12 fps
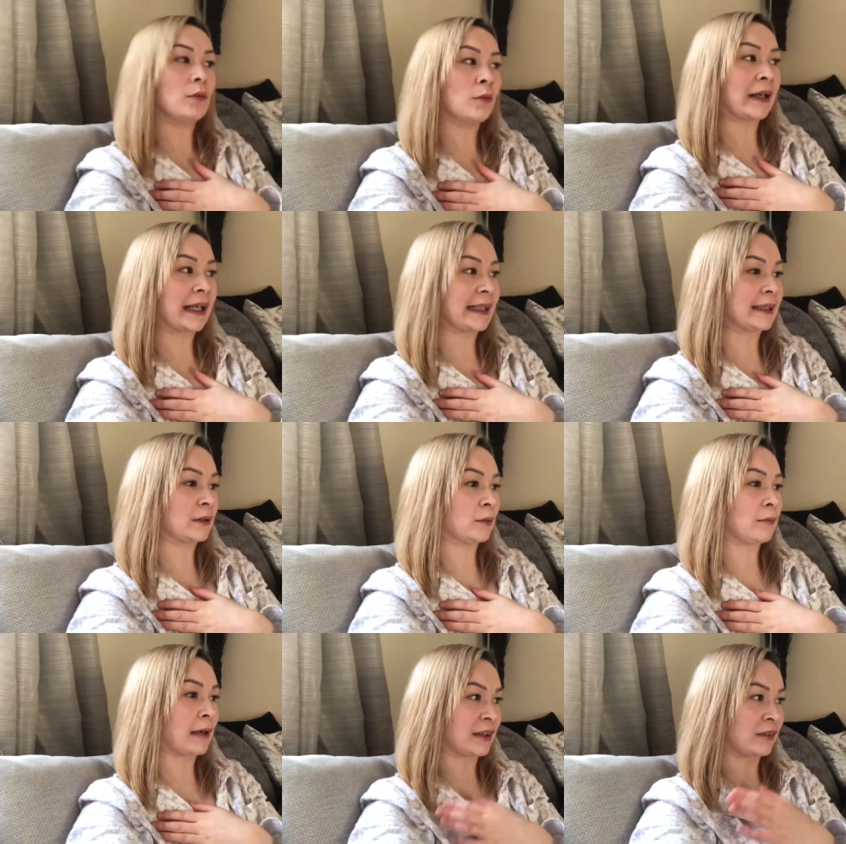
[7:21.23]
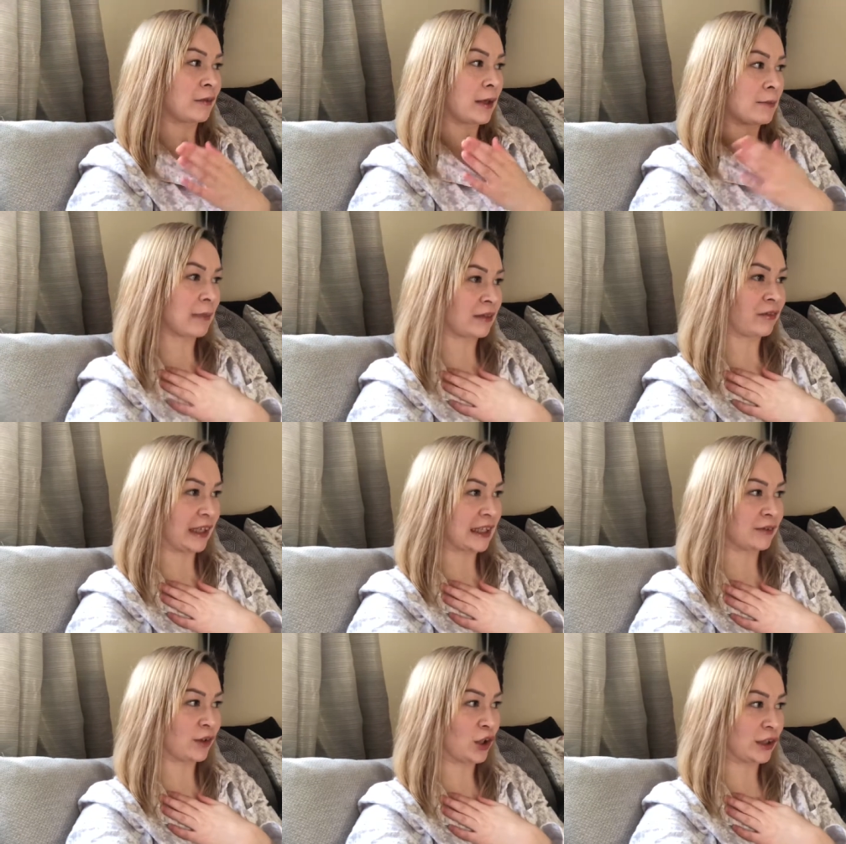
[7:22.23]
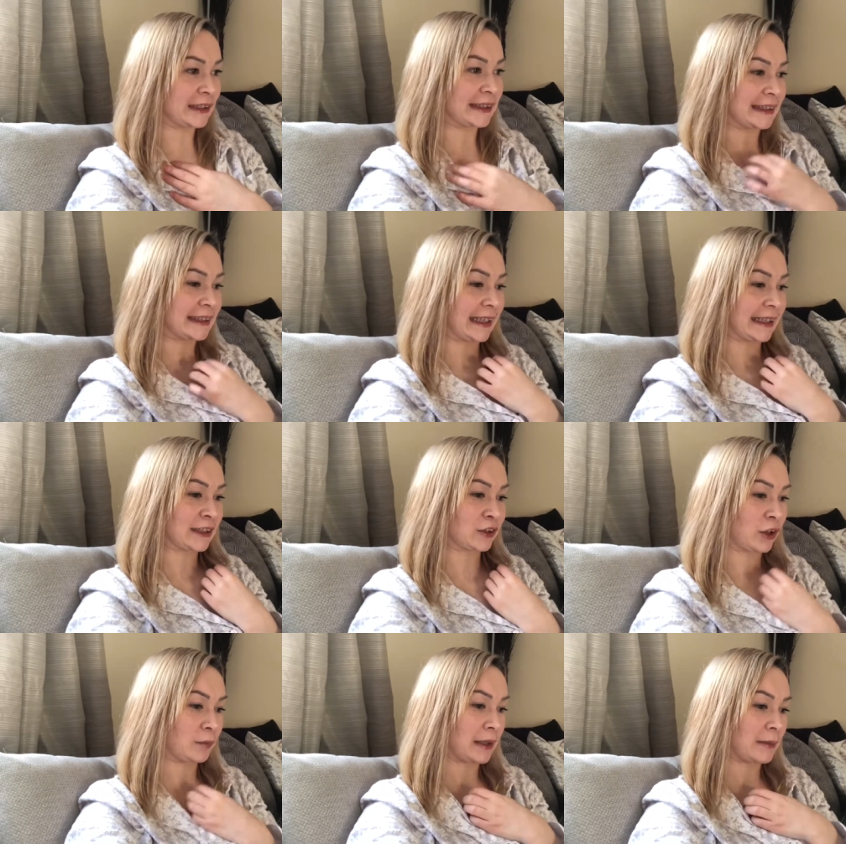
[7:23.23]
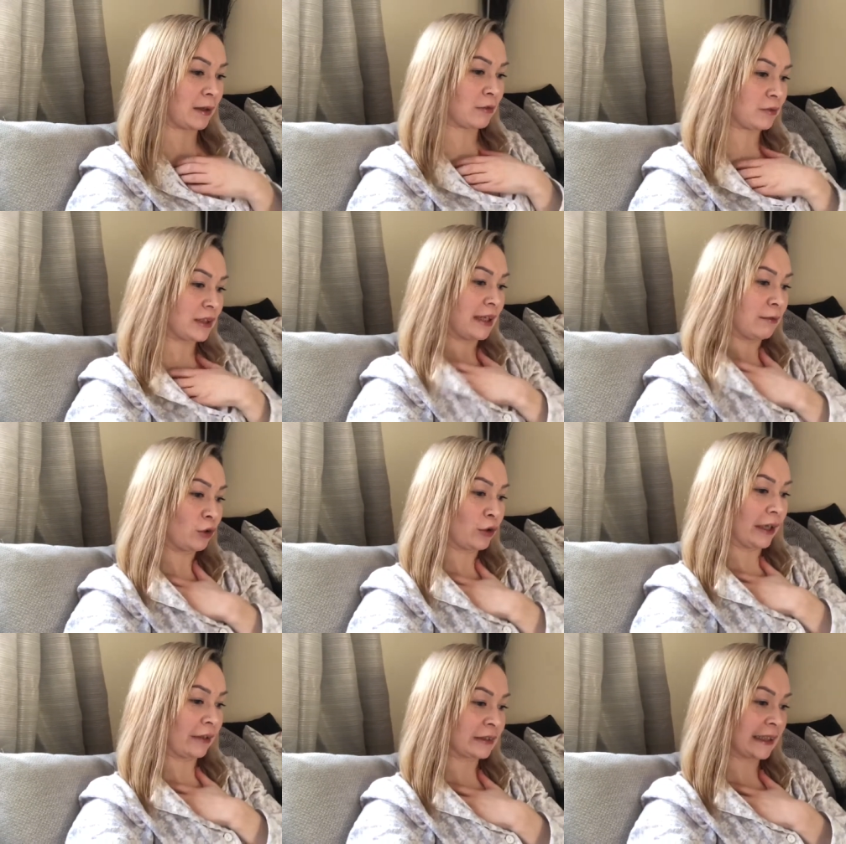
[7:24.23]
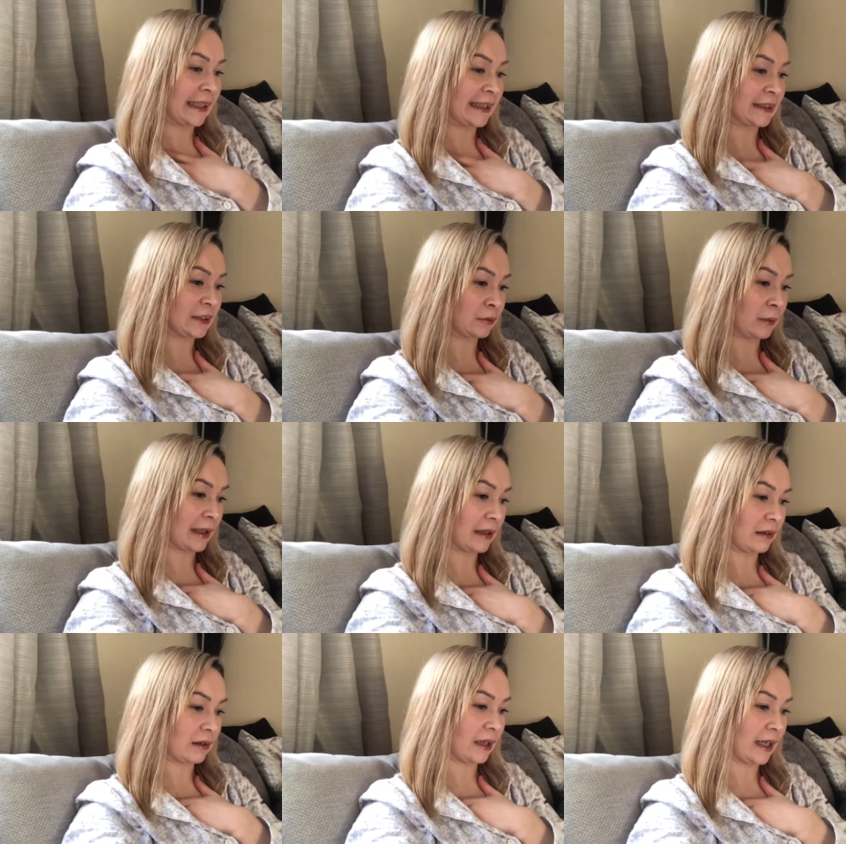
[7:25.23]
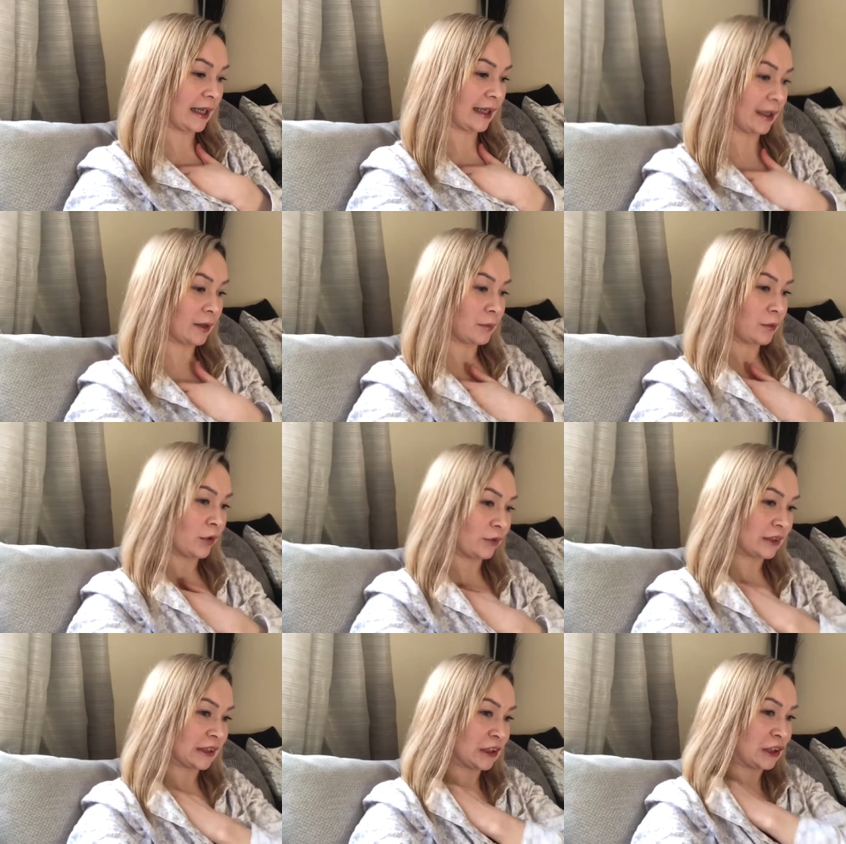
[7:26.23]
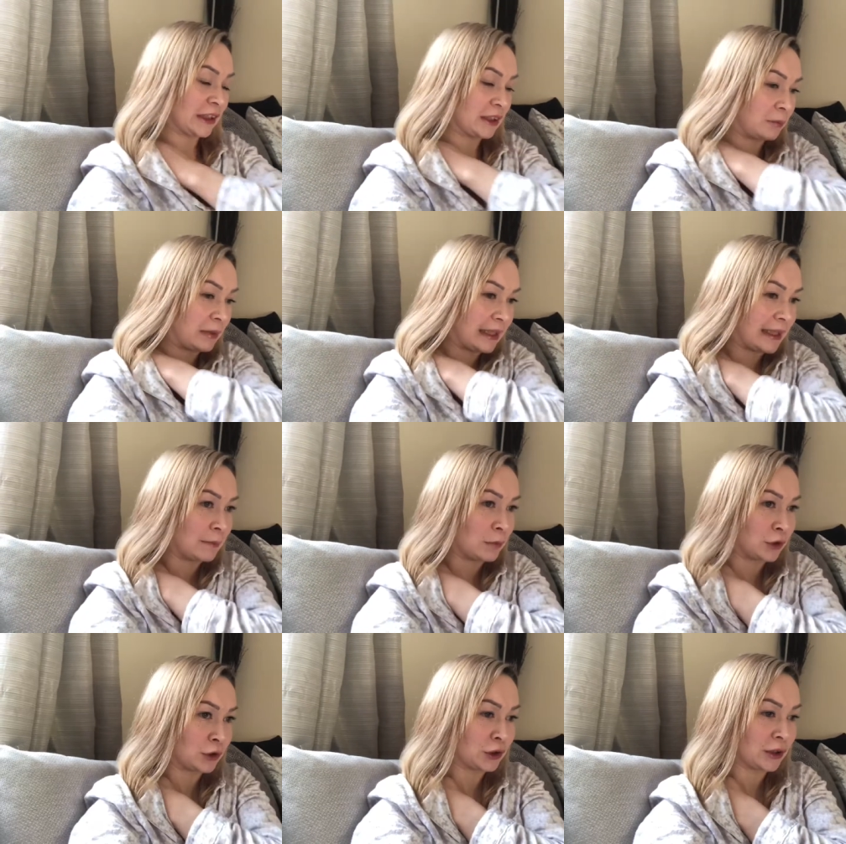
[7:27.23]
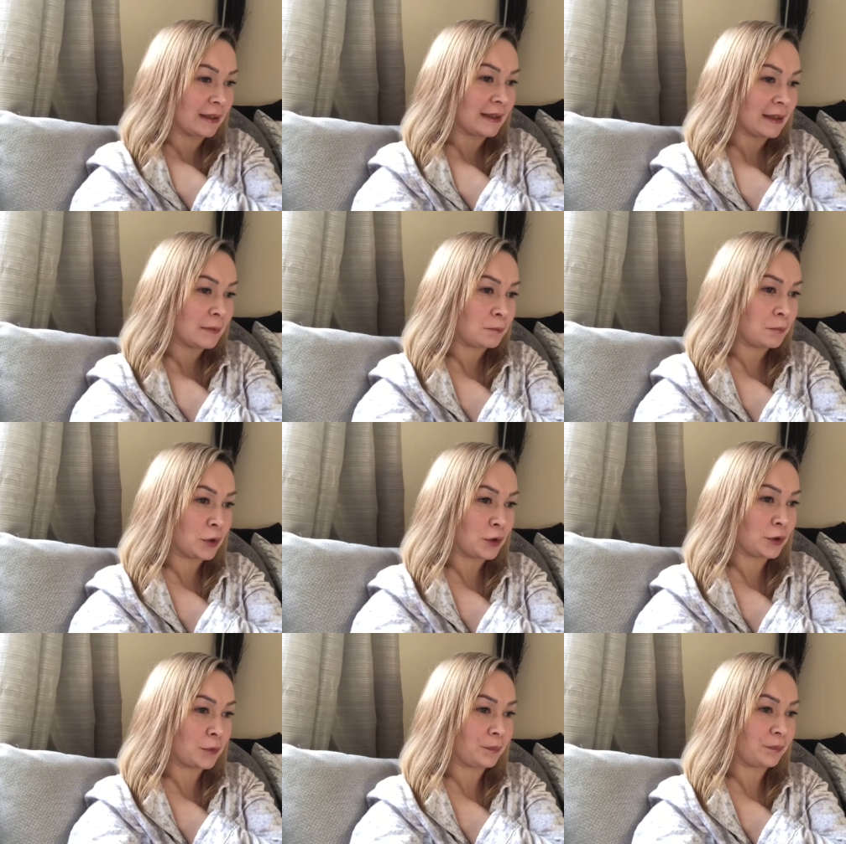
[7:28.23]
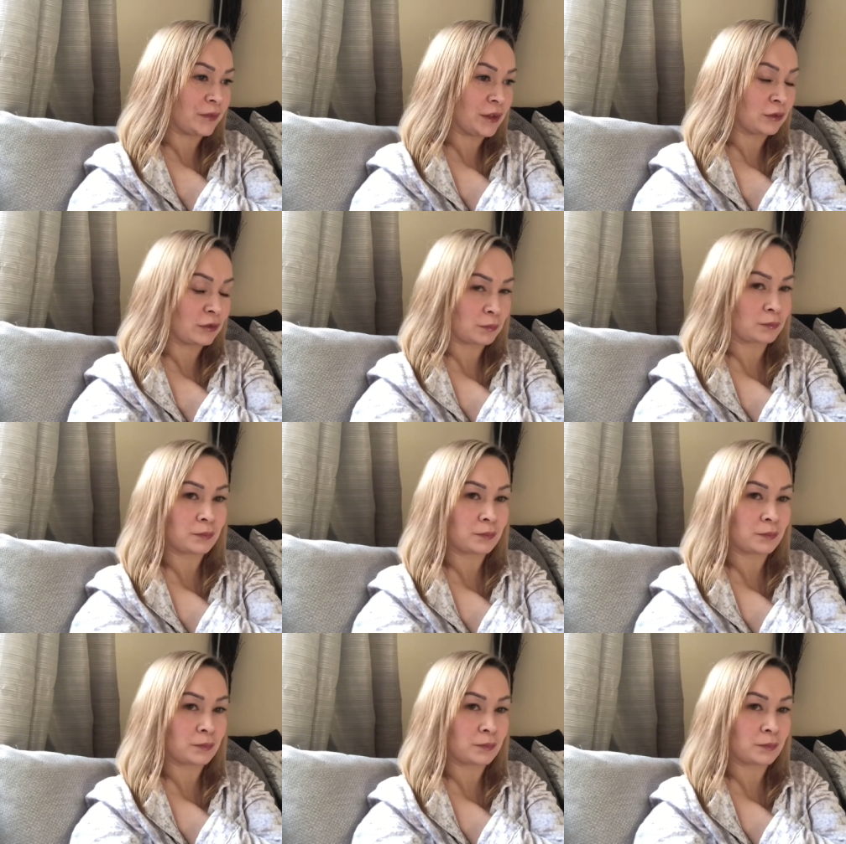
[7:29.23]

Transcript: when I my in my first vlog I did say it's going to be about you know looking after kids as well um obviously she hasn't been in it much but you'll